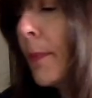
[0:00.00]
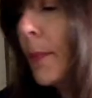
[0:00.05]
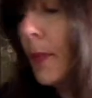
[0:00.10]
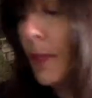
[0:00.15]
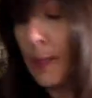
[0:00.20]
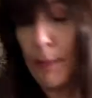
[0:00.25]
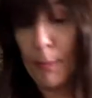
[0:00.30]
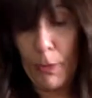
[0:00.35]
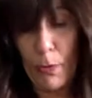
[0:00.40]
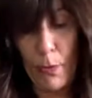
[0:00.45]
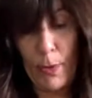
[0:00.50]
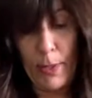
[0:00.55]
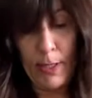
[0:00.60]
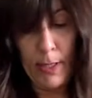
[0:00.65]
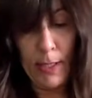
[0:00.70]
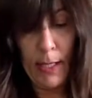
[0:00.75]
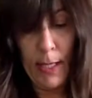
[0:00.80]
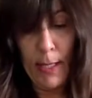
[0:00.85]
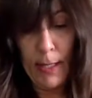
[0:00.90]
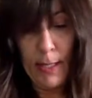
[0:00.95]
because I'm going to
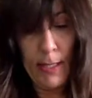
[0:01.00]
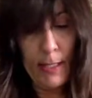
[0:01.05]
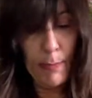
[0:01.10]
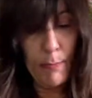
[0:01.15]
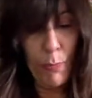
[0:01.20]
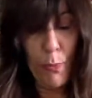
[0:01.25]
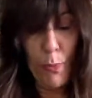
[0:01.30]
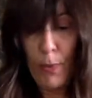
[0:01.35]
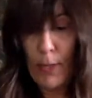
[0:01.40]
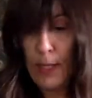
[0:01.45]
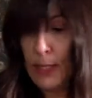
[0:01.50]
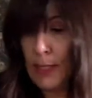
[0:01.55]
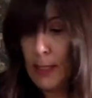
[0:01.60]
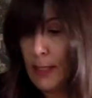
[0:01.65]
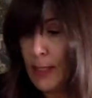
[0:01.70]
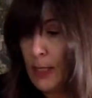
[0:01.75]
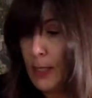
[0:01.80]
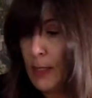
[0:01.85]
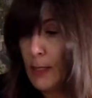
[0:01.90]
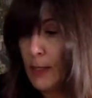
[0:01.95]
get these points
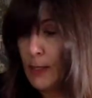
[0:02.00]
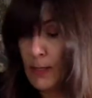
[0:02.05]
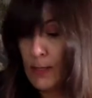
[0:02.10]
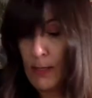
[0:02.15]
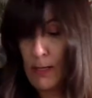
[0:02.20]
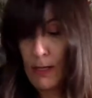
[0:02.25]
here.